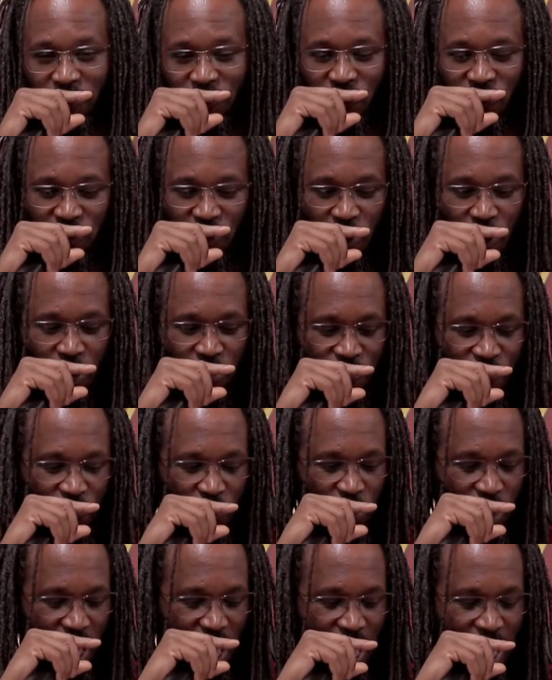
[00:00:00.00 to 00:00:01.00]

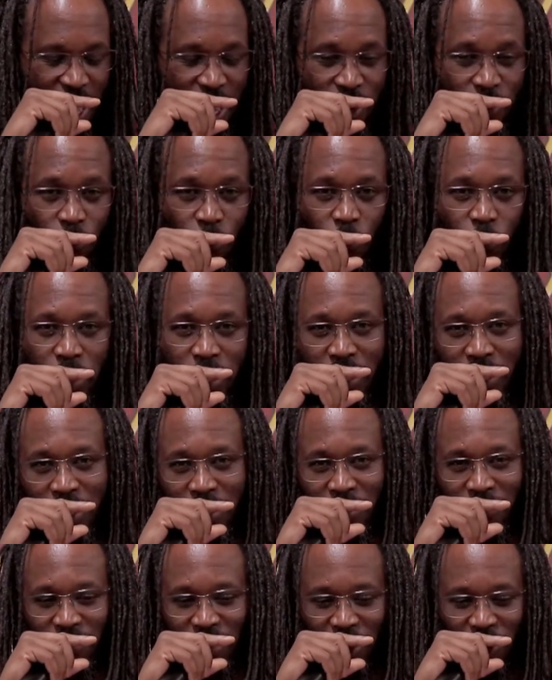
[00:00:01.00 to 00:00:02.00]
Slothful and
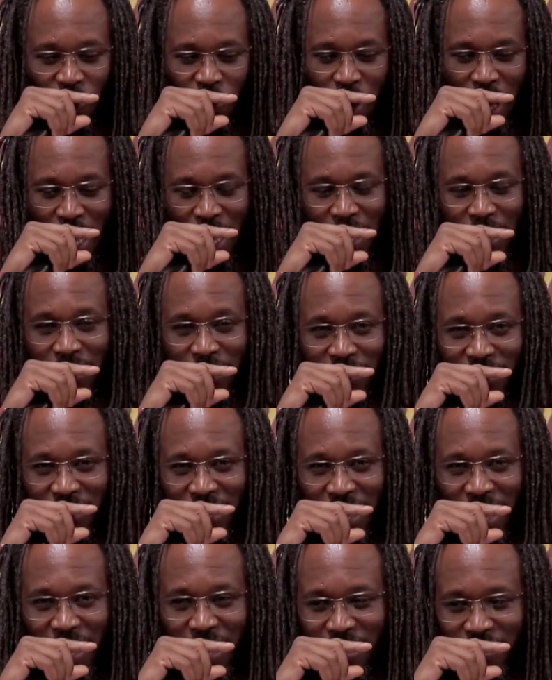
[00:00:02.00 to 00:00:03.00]
wicked, they go hand in
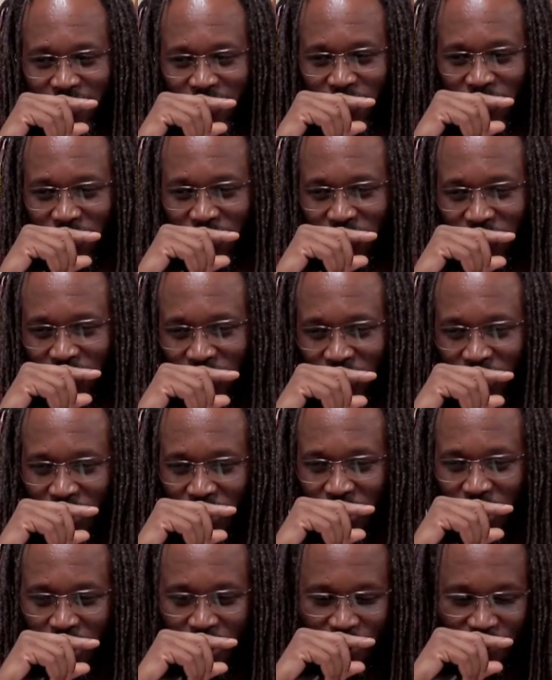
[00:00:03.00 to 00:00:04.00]
hand.
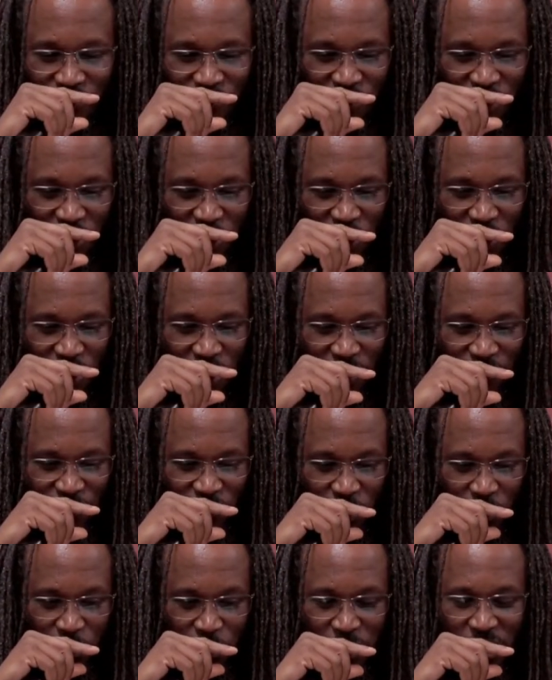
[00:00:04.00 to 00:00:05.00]
If
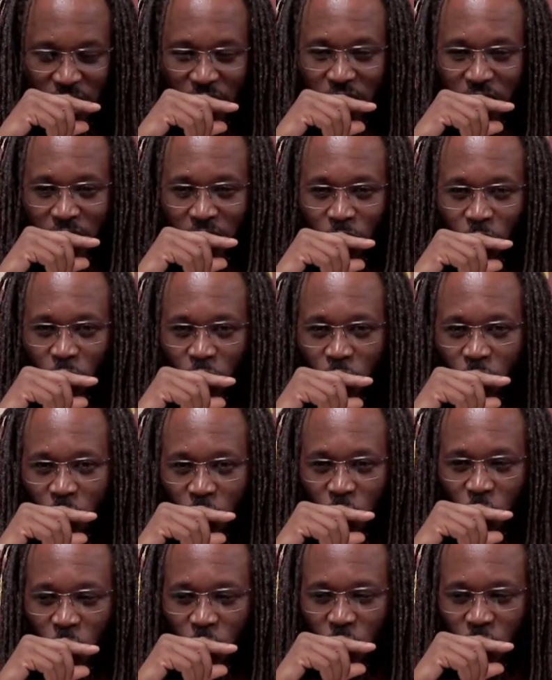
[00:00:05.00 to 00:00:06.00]
you're being
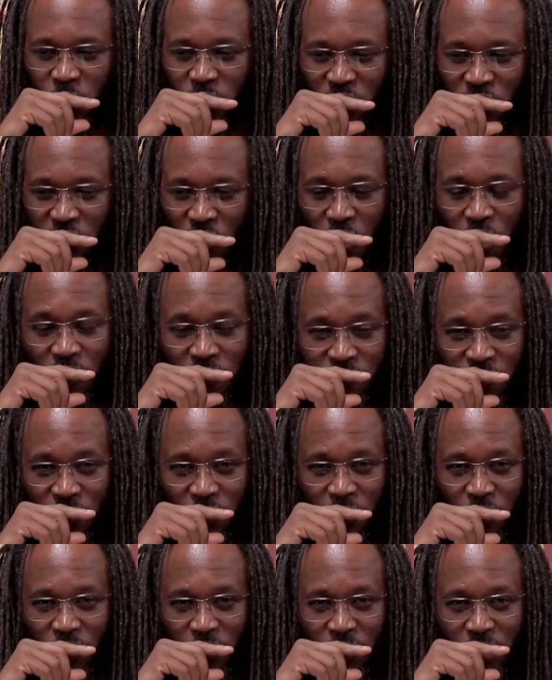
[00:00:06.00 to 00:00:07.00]

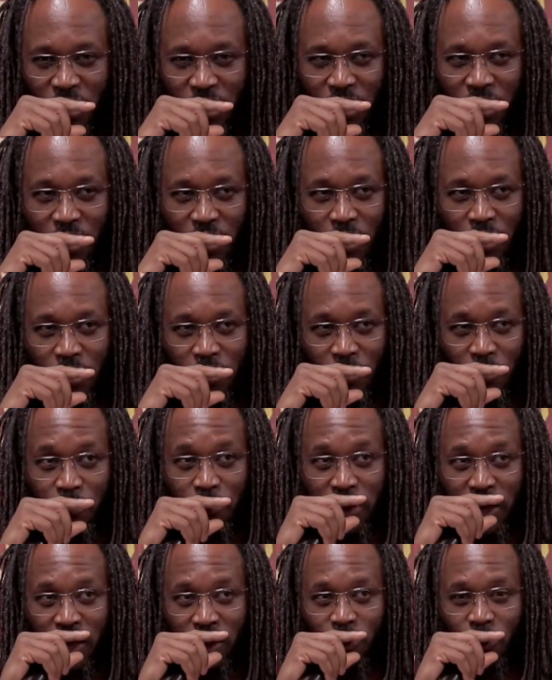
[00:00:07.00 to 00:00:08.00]
slothful, you're
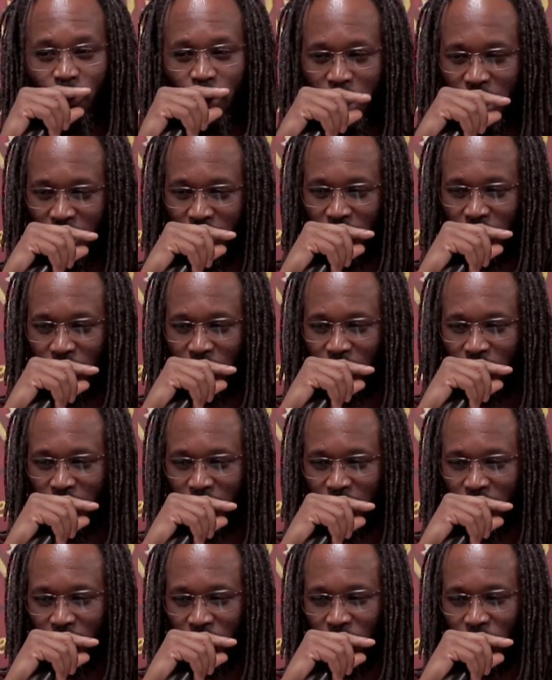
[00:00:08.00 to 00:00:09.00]
being wicked,
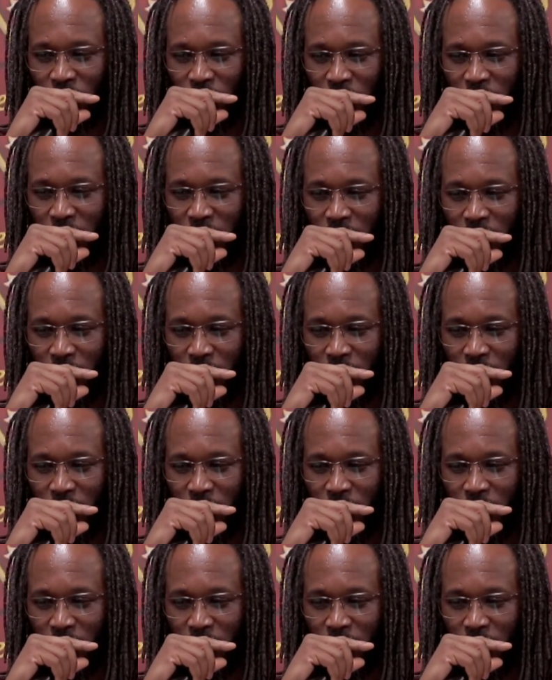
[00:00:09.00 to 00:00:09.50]
right?